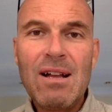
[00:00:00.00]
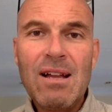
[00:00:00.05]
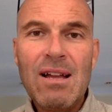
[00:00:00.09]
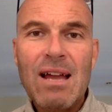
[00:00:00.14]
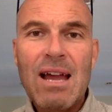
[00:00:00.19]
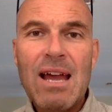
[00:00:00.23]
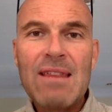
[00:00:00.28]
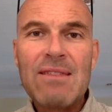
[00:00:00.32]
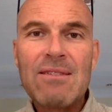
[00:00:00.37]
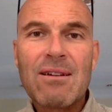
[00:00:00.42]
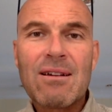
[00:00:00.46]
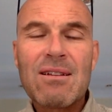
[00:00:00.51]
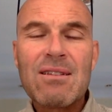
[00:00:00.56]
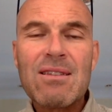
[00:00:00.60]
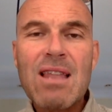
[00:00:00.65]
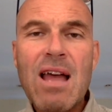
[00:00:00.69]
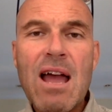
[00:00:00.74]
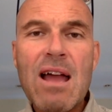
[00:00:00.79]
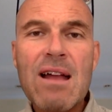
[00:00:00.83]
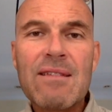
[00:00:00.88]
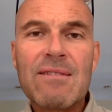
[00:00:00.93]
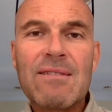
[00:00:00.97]
and the
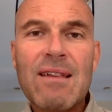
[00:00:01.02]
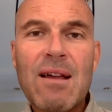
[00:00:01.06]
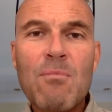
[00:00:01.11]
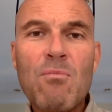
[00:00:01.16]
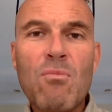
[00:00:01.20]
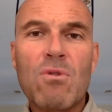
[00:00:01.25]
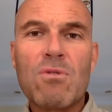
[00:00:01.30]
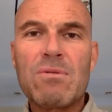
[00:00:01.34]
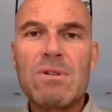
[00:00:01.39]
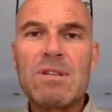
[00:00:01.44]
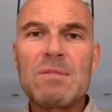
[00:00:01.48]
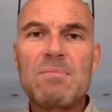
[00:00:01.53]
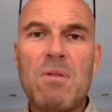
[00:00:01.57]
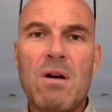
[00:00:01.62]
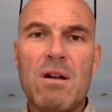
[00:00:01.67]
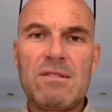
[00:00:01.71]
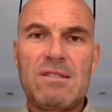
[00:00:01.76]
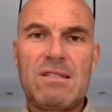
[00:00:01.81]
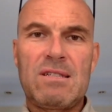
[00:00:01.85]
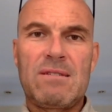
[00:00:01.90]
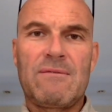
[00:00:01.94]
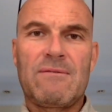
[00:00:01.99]
clients are more
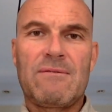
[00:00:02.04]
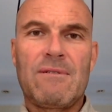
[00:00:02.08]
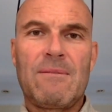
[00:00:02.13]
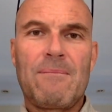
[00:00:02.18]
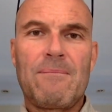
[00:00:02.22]
responsive.